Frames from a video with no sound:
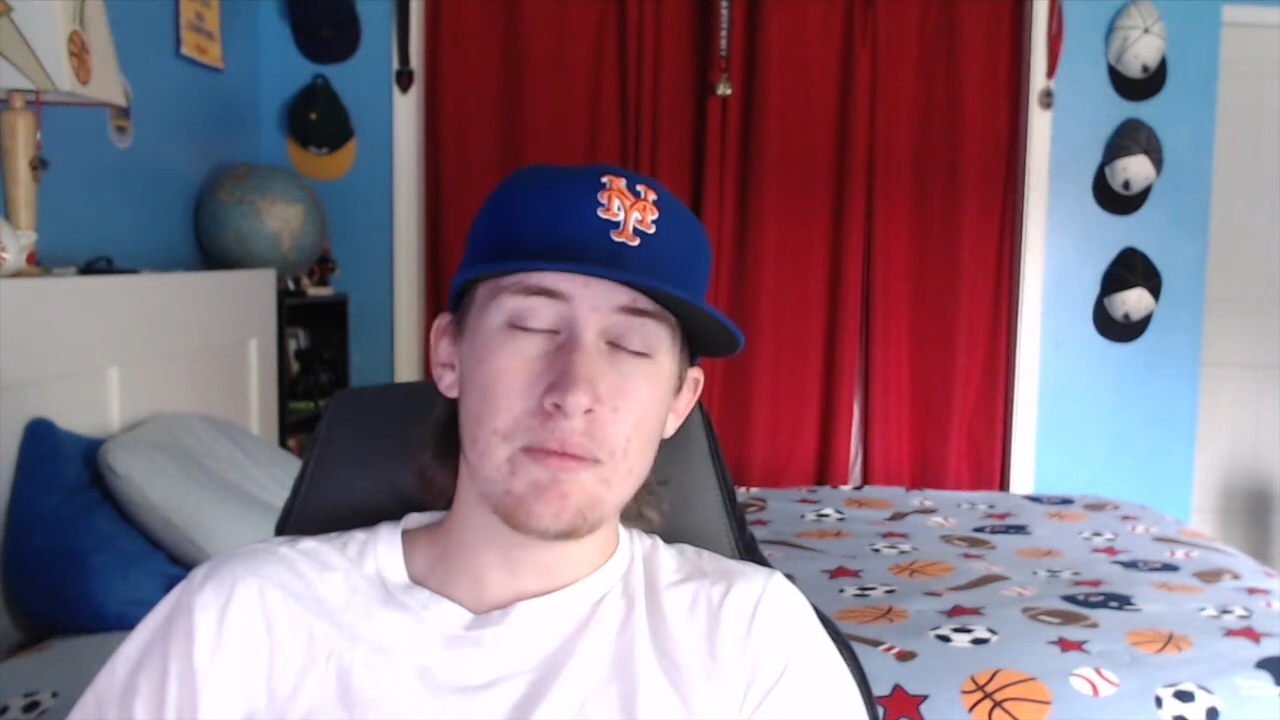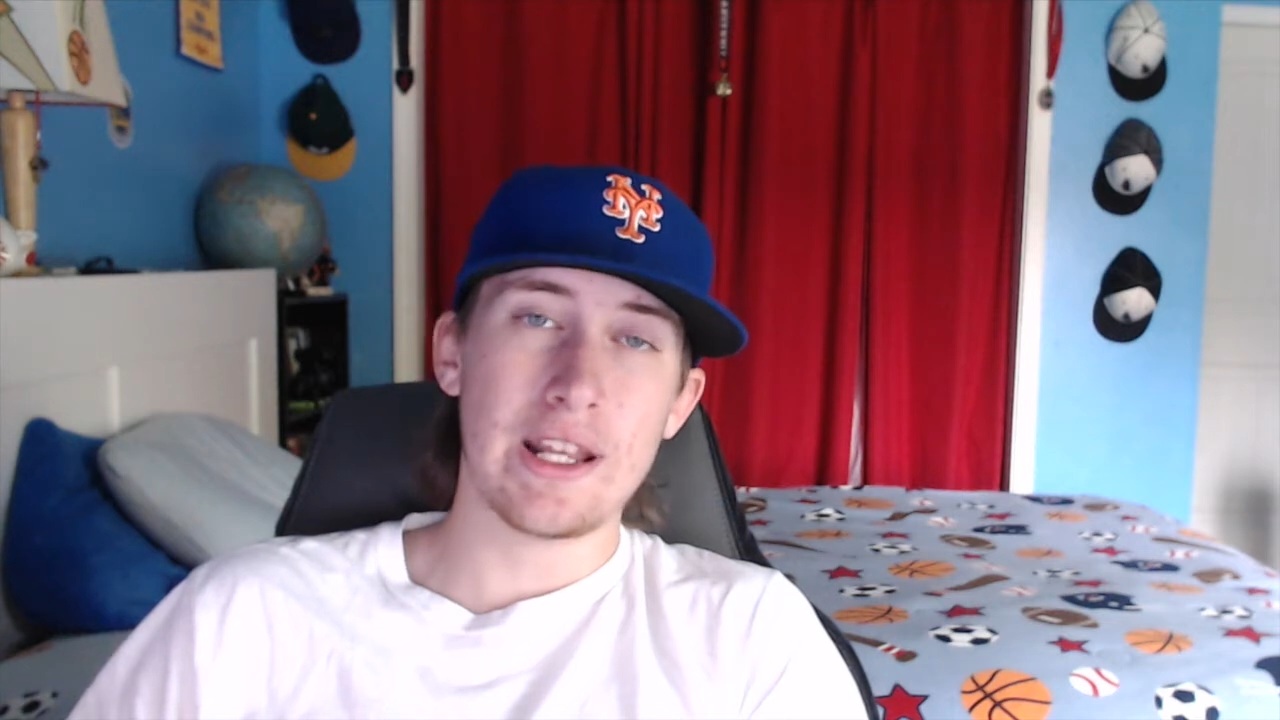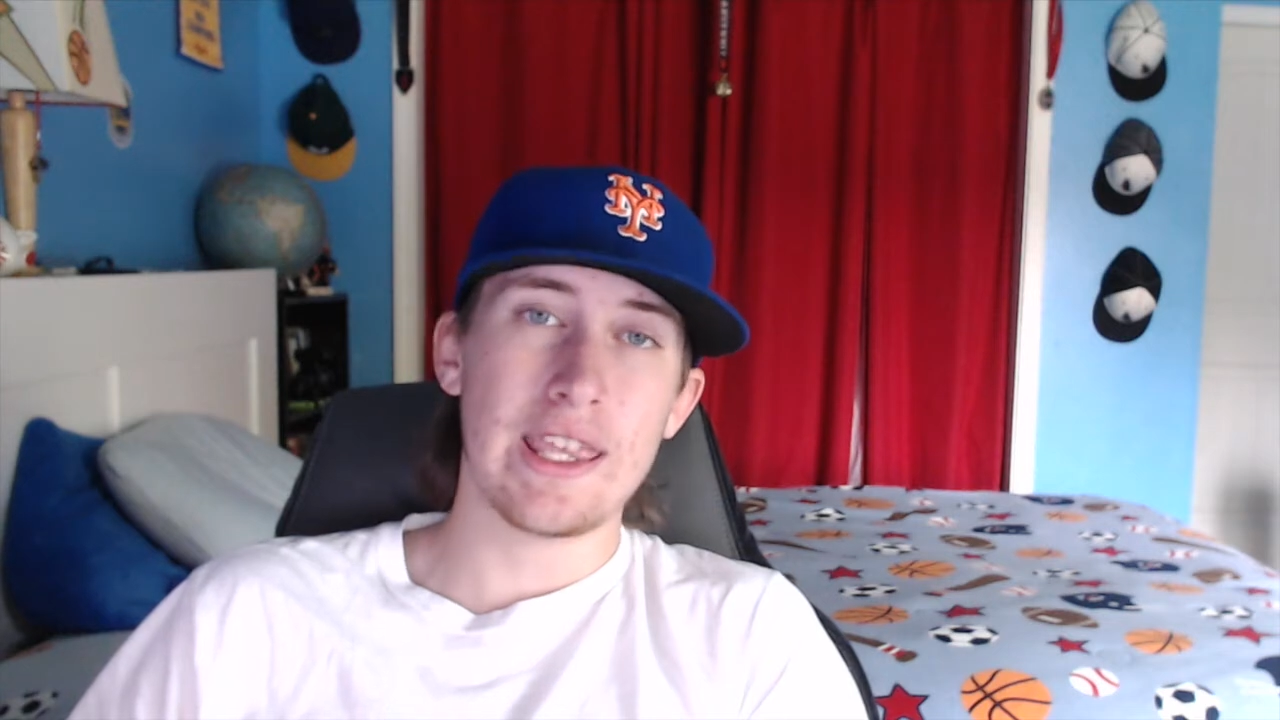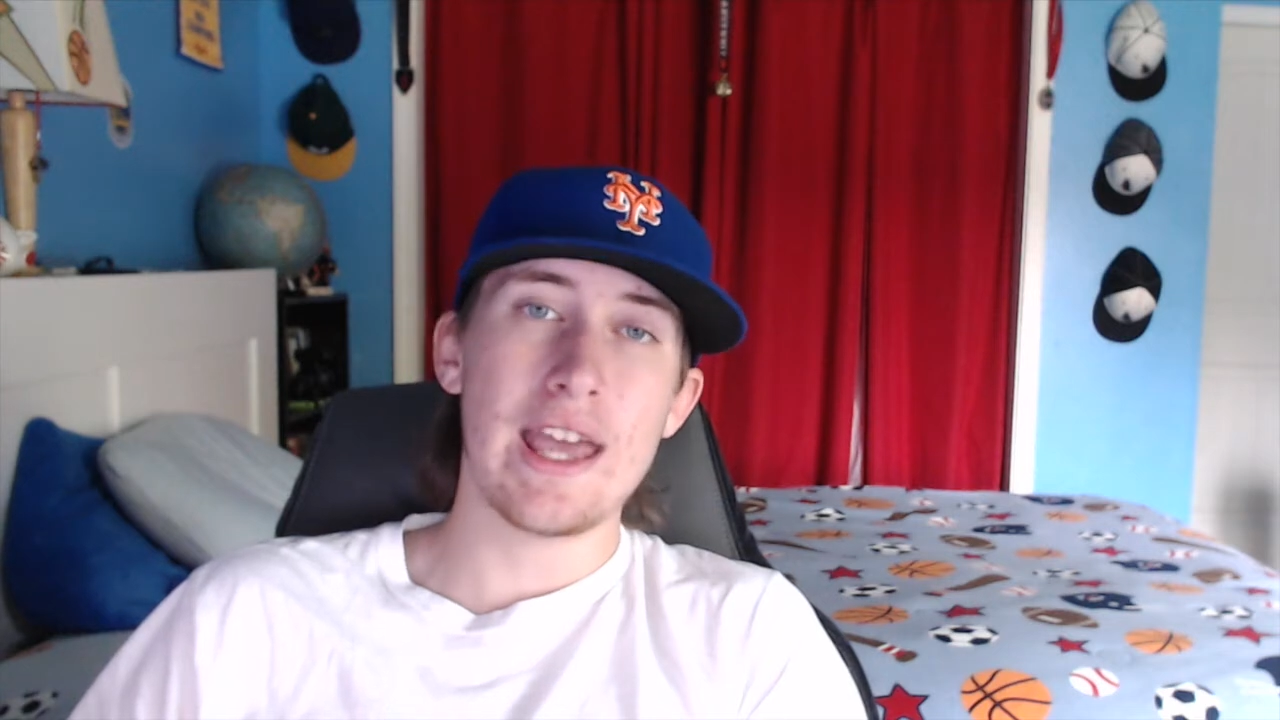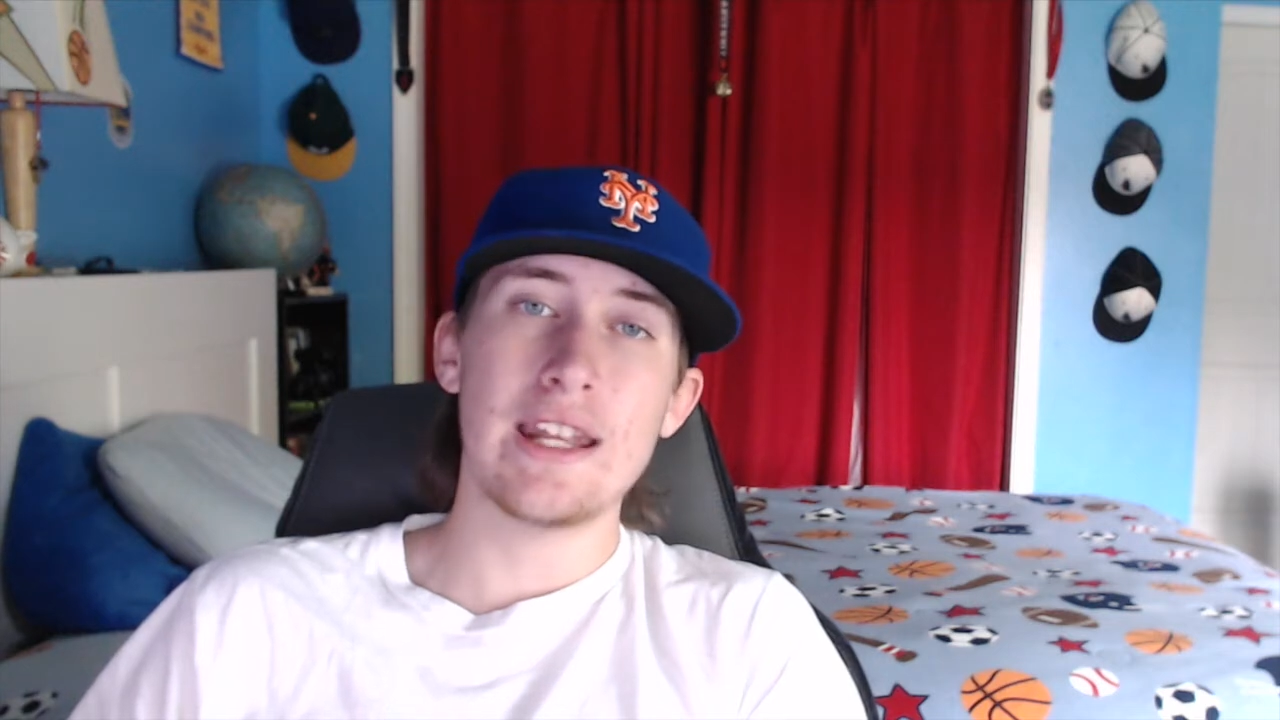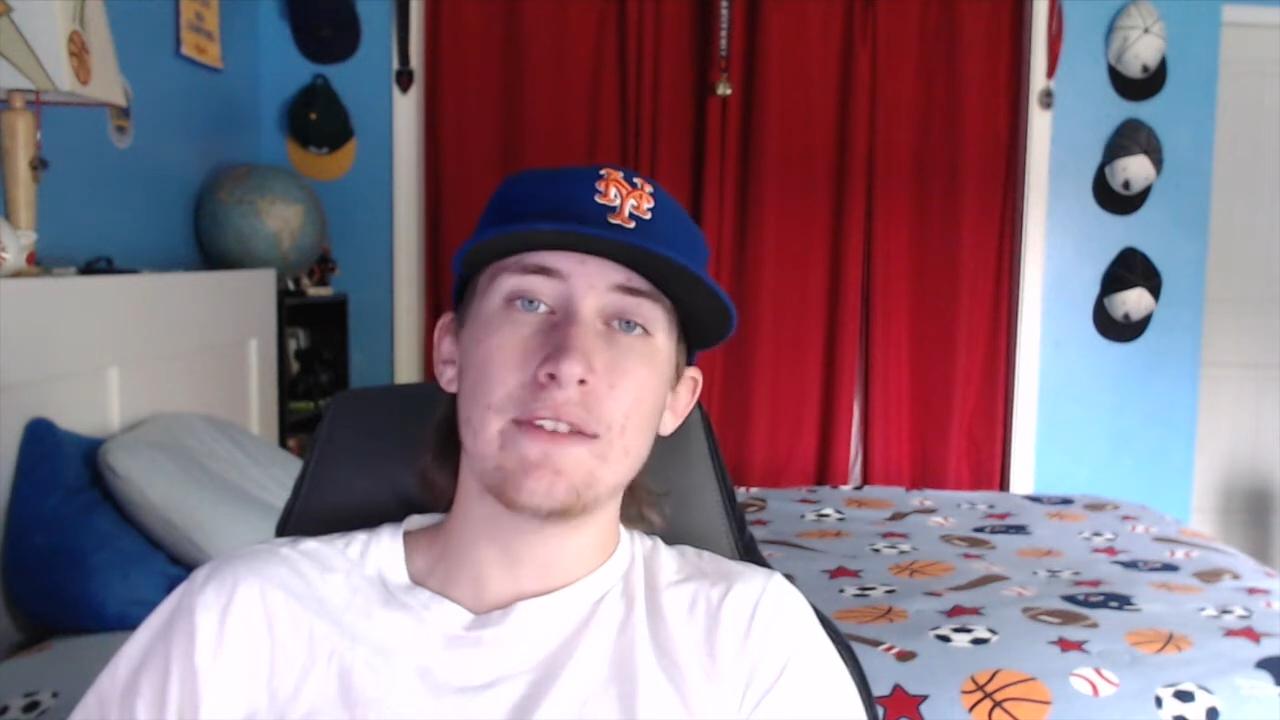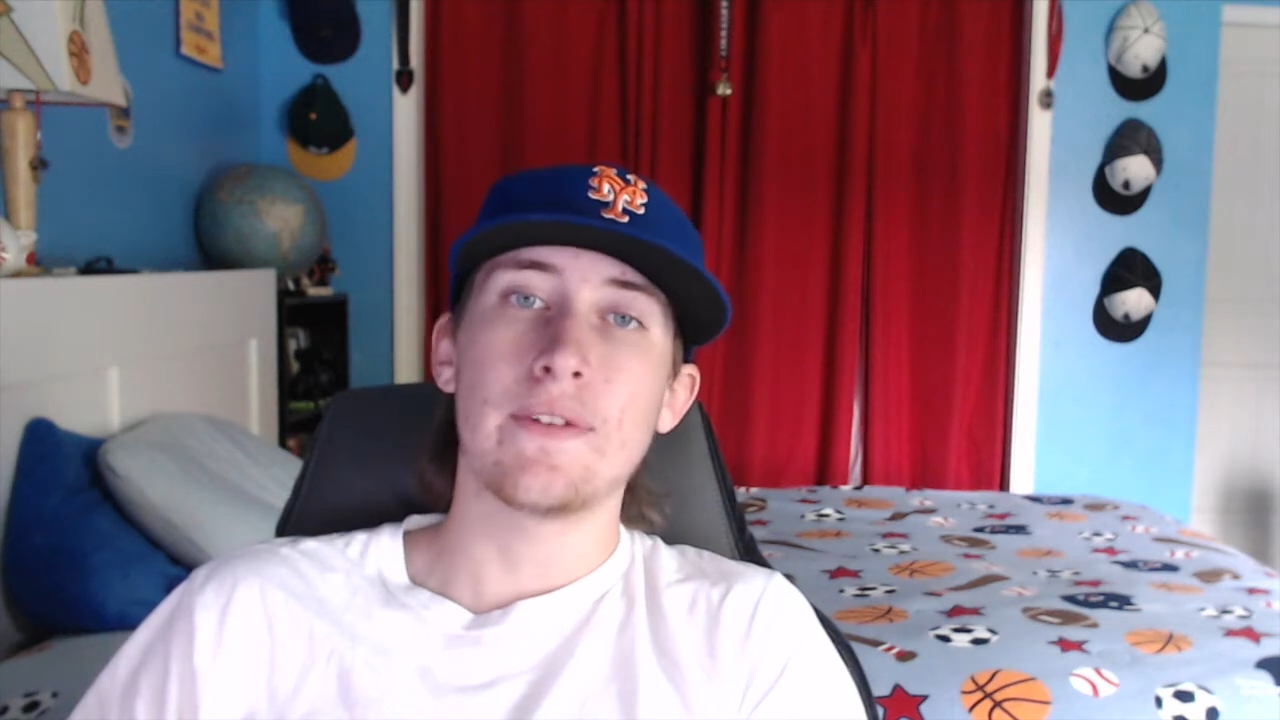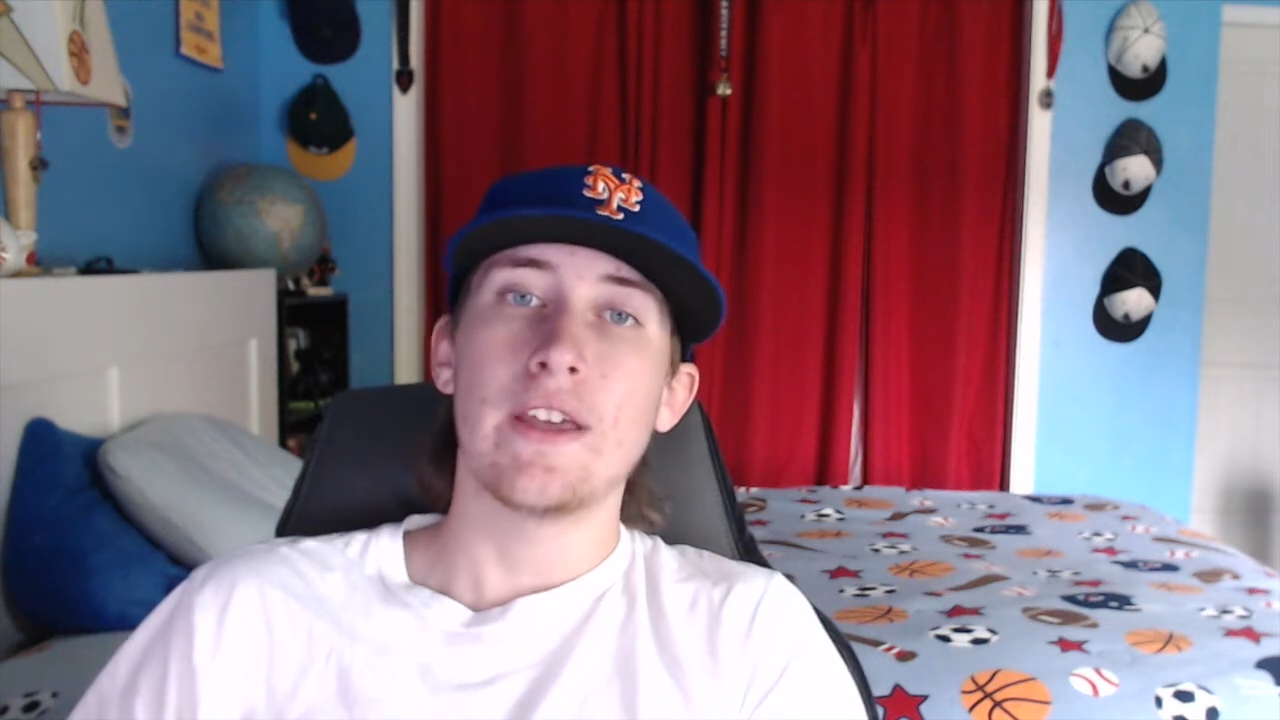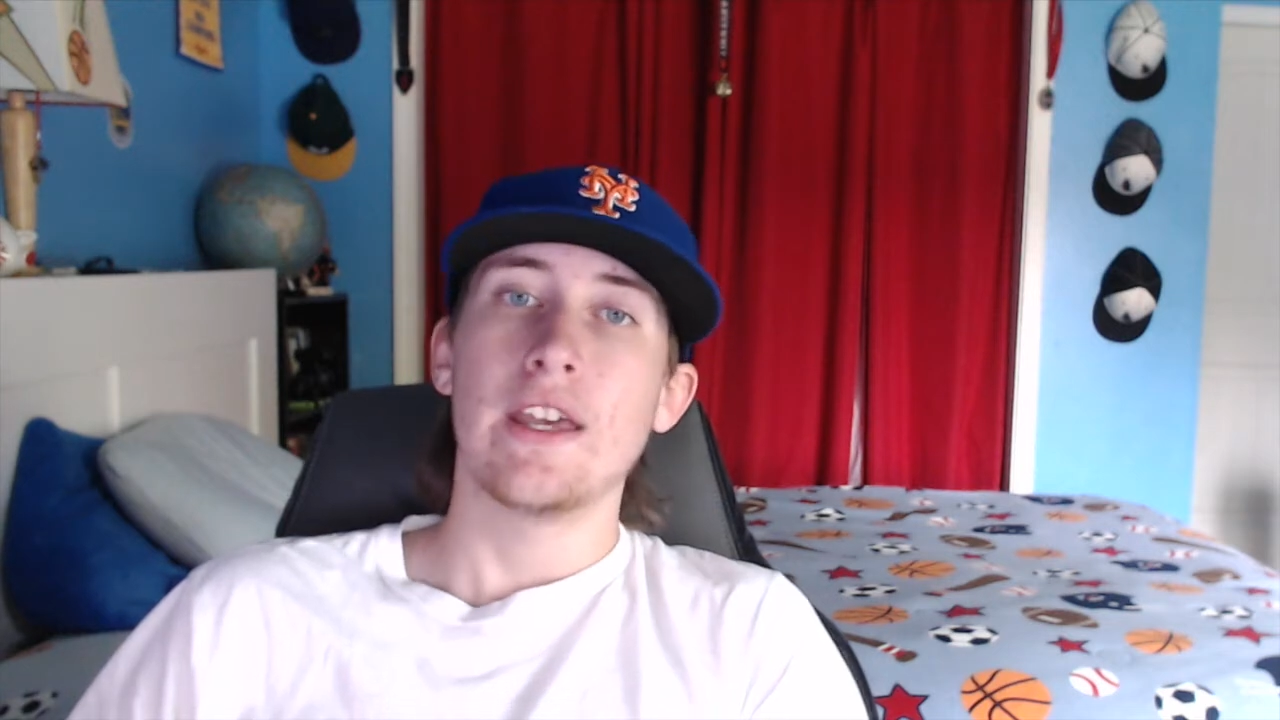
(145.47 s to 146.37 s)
But again, if